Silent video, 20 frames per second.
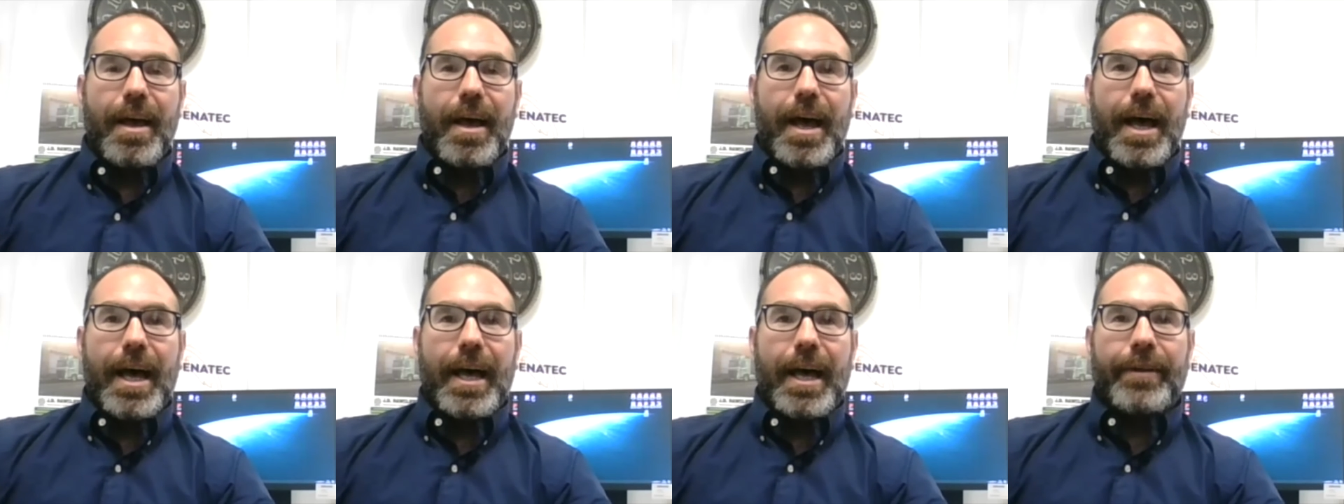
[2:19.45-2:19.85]

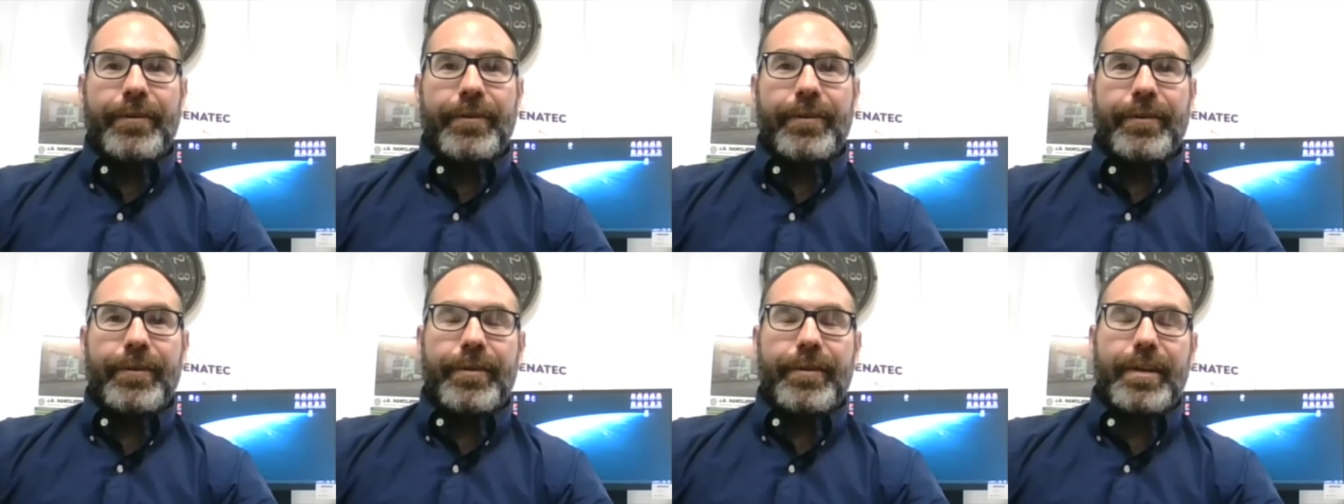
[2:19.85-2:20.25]

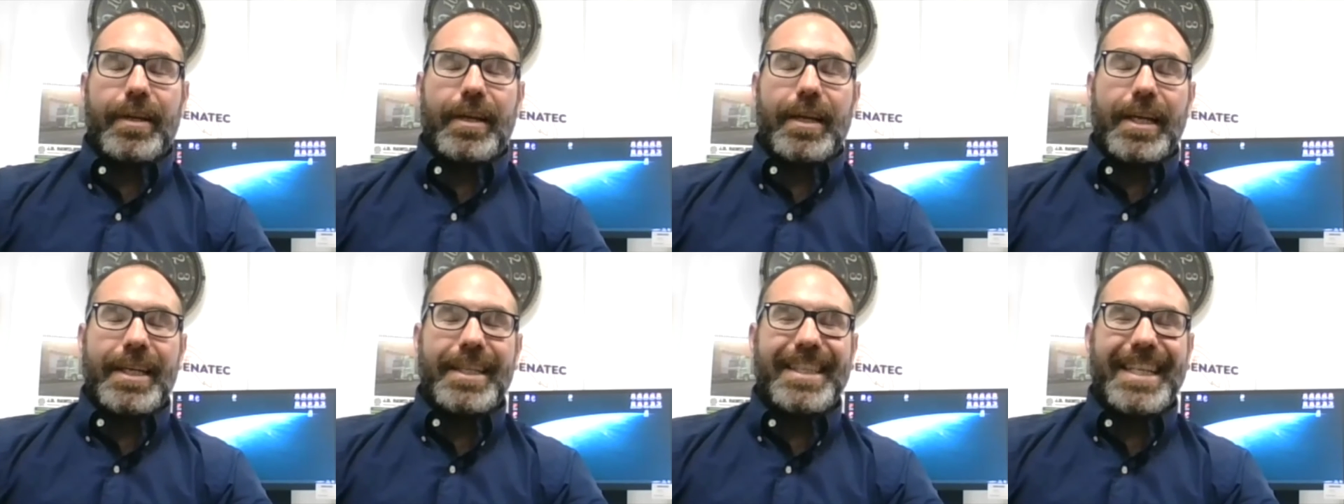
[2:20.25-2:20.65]
And
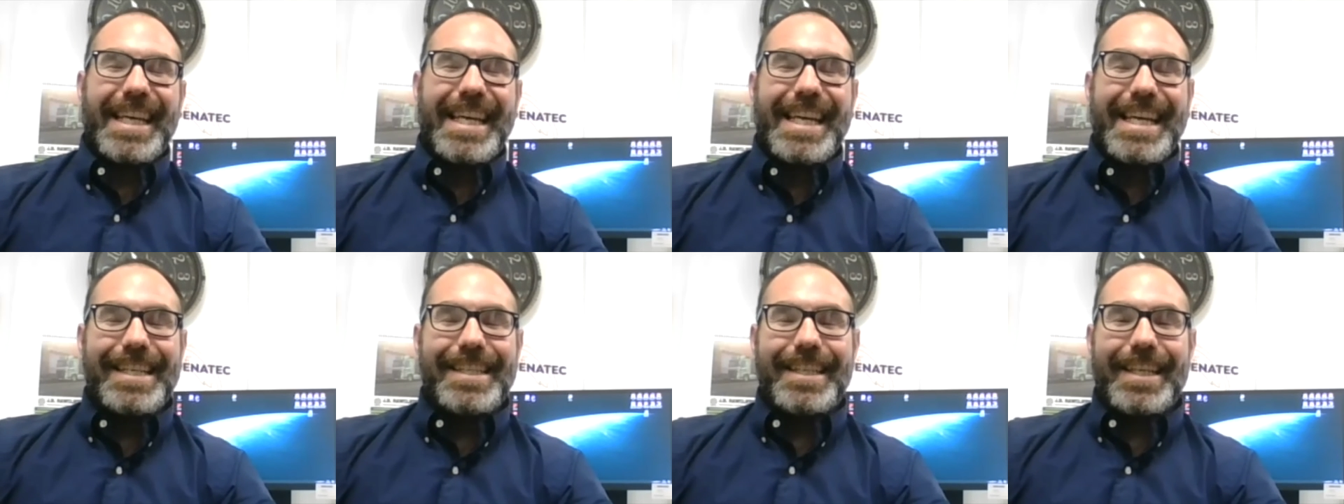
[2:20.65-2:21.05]
it's
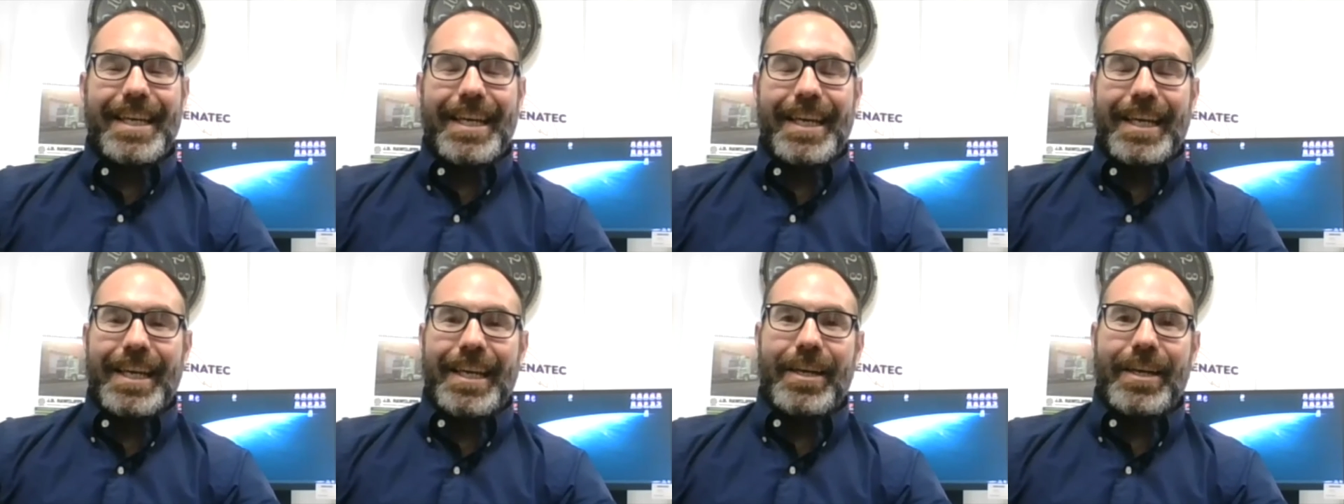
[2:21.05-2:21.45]

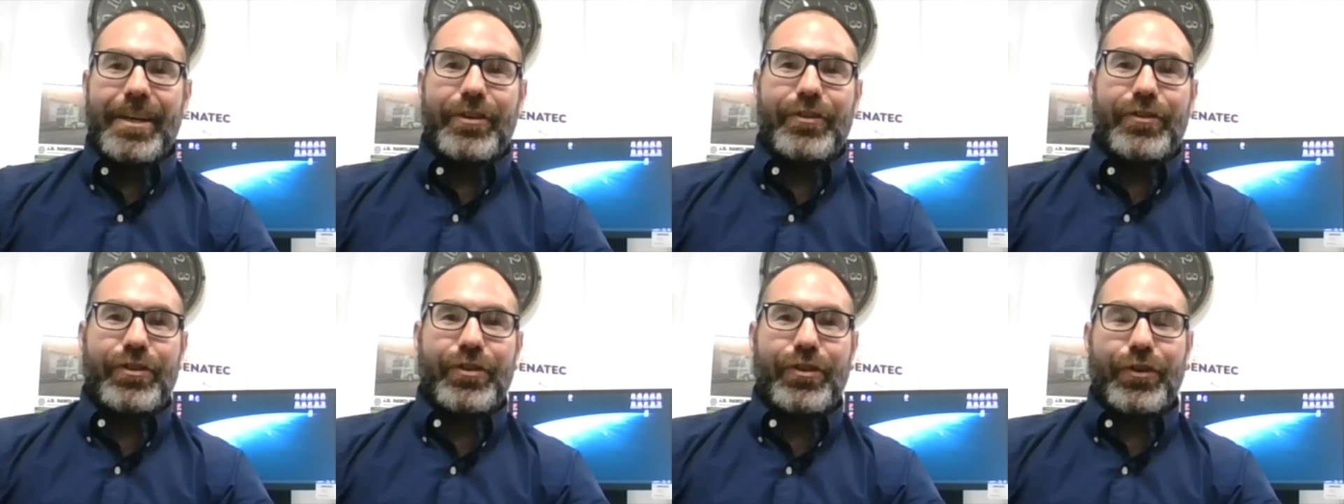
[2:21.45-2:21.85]
easy
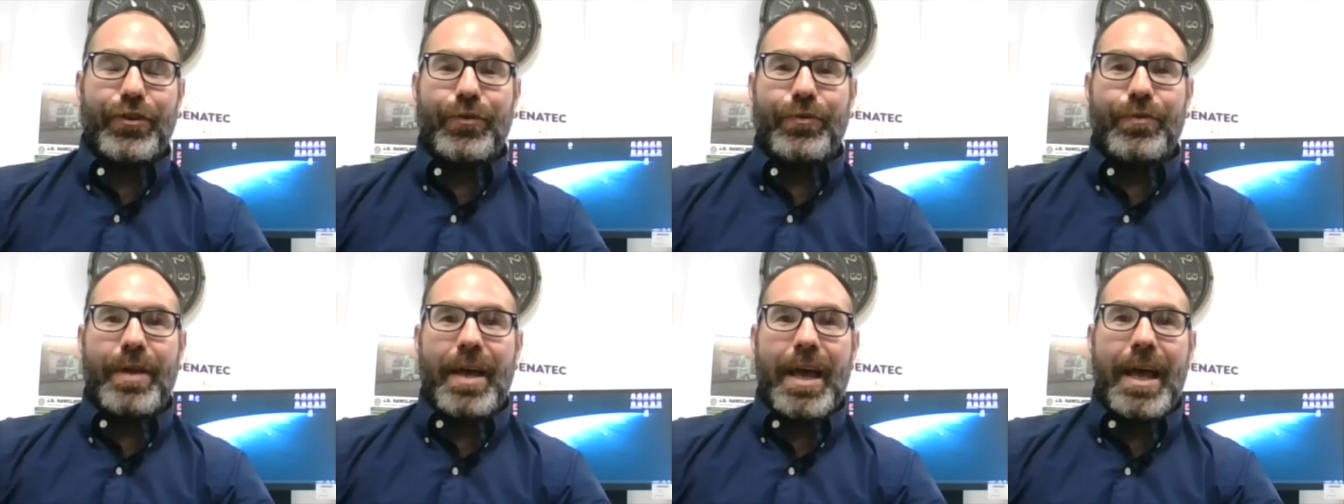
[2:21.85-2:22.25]
to
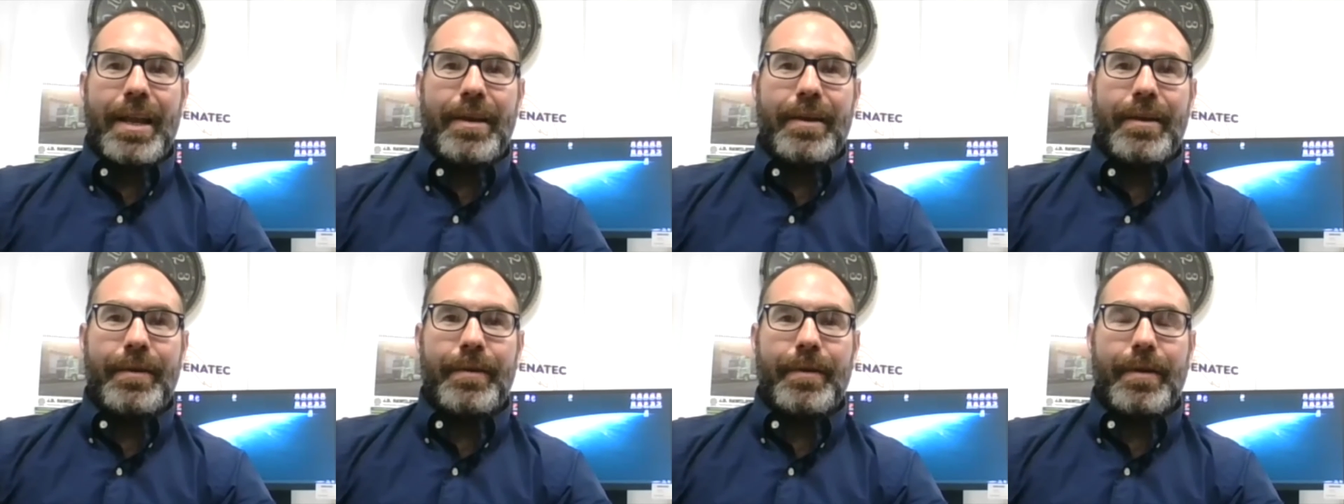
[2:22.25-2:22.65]

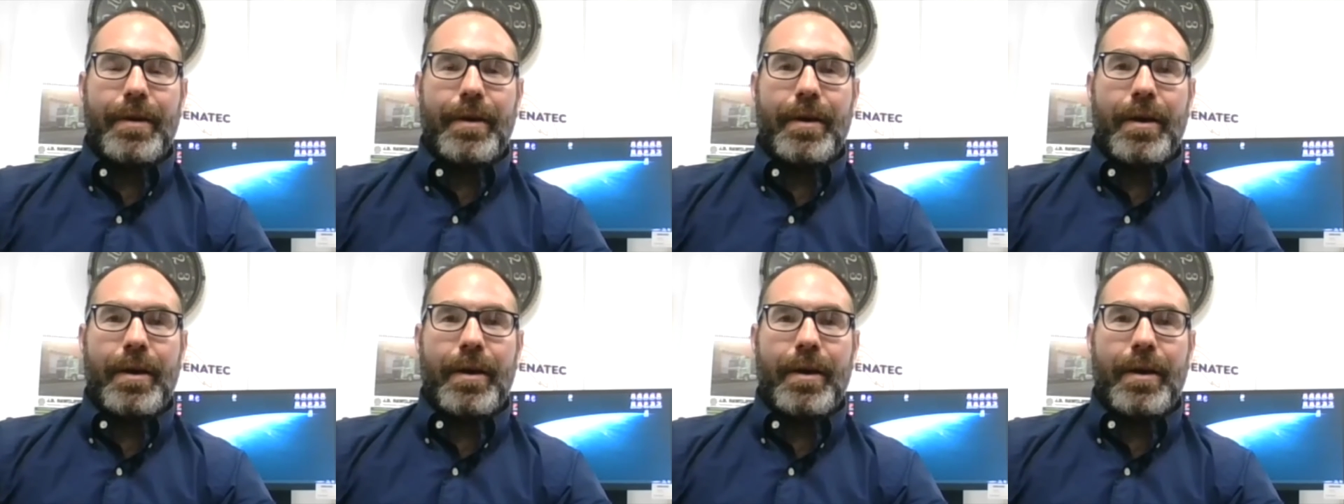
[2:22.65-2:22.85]
then